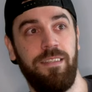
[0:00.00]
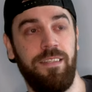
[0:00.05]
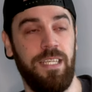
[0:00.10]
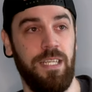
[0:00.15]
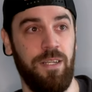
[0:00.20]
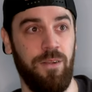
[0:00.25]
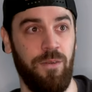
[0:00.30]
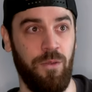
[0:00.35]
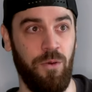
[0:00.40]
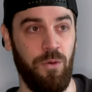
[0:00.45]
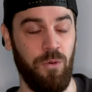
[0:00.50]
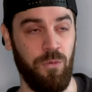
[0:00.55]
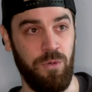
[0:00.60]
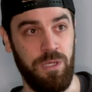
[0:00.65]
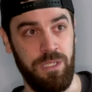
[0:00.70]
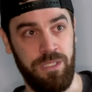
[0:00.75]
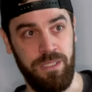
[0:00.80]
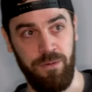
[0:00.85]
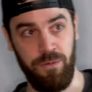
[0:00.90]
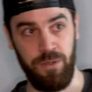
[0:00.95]
You know, the whole
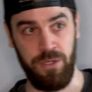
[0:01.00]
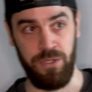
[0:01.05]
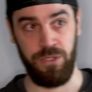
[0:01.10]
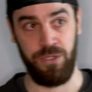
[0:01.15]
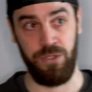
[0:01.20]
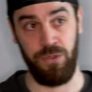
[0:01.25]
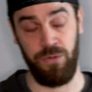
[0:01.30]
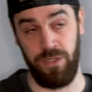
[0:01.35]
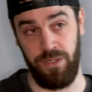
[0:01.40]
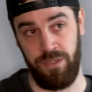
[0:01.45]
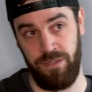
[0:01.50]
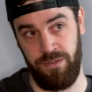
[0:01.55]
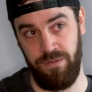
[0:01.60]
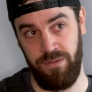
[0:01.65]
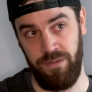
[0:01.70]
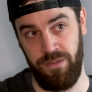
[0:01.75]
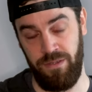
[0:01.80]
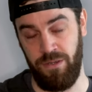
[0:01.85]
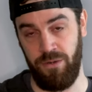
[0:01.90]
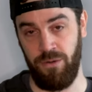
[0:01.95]
reason I wanted to do this
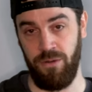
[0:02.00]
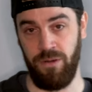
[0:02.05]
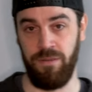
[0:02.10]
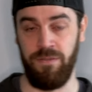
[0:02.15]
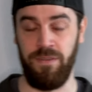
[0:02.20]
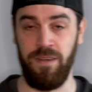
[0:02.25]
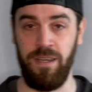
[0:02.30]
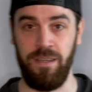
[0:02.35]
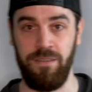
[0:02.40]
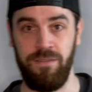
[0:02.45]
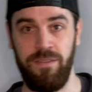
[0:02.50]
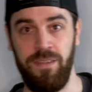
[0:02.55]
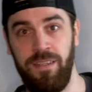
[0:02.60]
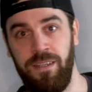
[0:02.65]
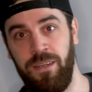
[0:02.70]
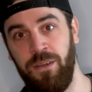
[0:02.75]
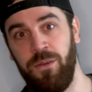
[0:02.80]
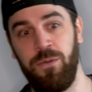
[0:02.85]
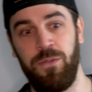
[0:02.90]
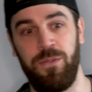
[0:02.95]
horrifying
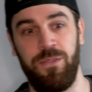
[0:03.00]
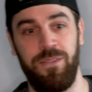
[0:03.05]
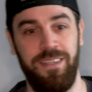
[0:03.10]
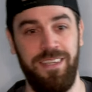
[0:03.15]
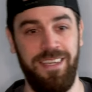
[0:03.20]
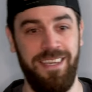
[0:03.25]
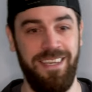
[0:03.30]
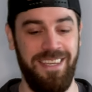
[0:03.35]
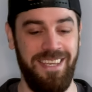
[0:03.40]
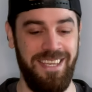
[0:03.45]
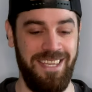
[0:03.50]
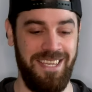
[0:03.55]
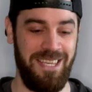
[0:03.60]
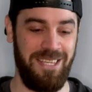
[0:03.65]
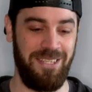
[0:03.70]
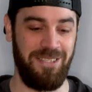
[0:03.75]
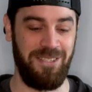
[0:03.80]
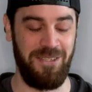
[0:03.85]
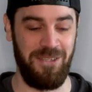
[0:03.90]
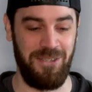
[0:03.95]
video
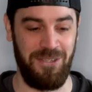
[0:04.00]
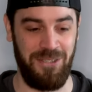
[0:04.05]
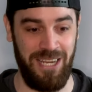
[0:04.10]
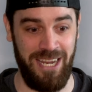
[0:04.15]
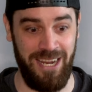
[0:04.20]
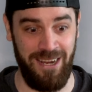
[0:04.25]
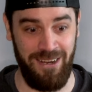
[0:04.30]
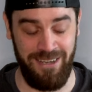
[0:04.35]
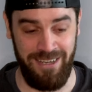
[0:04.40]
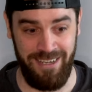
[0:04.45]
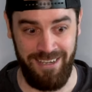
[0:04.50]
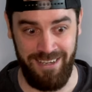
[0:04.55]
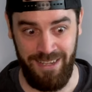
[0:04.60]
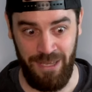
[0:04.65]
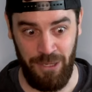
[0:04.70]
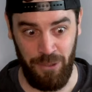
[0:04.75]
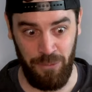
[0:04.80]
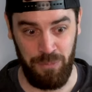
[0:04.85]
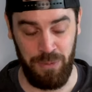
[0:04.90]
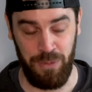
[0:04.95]
is to share and
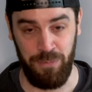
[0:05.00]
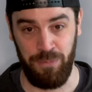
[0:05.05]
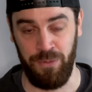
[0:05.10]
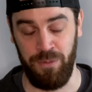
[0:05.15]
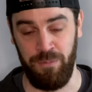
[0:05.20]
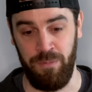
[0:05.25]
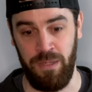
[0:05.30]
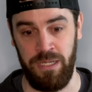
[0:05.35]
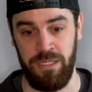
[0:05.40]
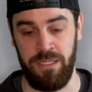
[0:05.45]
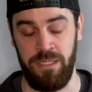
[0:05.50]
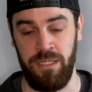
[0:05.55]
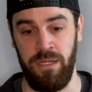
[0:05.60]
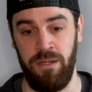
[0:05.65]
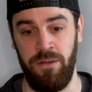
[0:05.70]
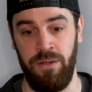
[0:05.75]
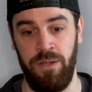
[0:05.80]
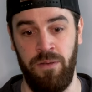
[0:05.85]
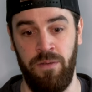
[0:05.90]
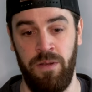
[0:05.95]
help people in my
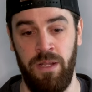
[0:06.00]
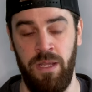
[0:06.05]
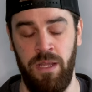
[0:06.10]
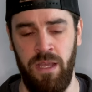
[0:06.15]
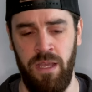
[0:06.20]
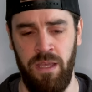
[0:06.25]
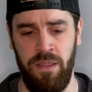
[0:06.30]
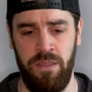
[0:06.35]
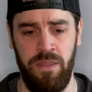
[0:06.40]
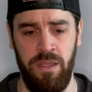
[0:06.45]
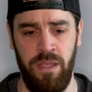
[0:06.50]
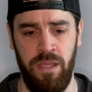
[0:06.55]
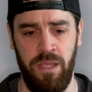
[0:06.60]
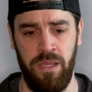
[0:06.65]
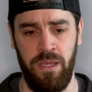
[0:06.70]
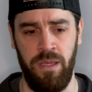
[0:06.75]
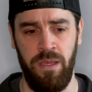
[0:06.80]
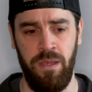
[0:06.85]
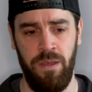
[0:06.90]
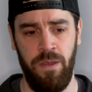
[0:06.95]
scenario. And I
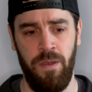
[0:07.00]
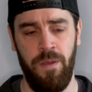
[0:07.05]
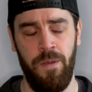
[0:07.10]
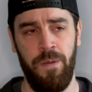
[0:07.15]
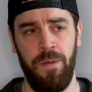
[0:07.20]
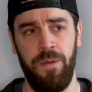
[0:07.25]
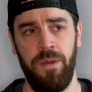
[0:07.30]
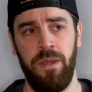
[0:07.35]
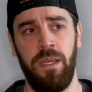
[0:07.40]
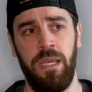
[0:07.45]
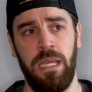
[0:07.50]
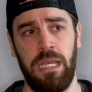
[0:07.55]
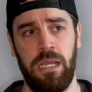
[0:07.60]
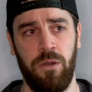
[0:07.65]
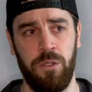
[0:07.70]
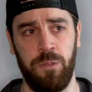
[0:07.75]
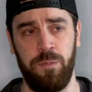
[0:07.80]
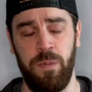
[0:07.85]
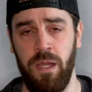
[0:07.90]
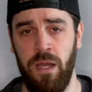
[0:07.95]
think it
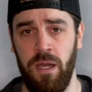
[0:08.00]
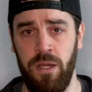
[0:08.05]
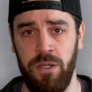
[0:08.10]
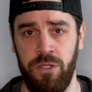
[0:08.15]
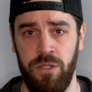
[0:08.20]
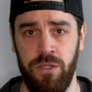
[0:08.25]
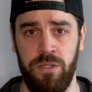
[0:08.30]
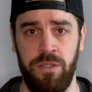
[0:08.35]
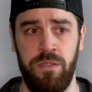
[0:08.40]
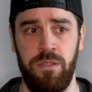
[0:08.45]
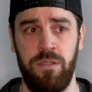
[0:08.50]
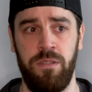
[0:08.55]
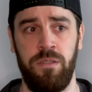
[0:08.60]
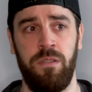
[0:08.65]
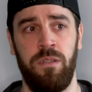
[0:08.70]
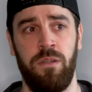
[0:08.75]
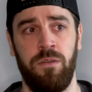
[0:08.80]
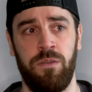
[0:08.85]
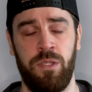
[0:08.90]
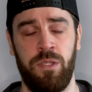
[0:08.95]
goes beyond just, you know,